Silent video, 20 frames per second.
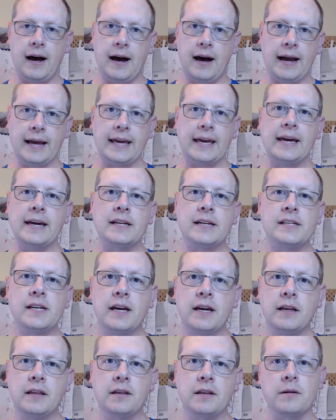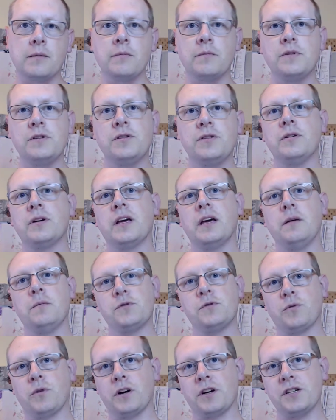I can't take them to a
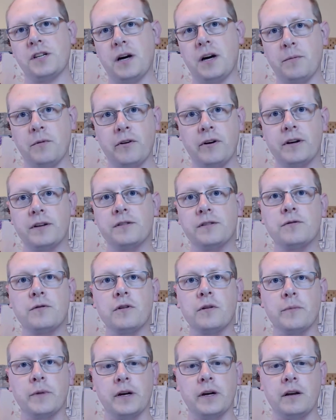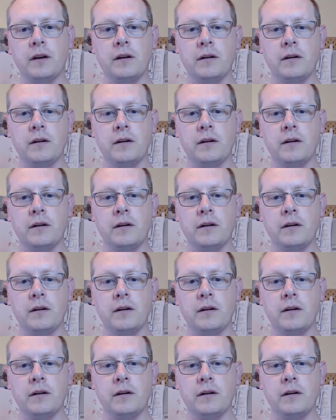Games Workshop Grand Tournament.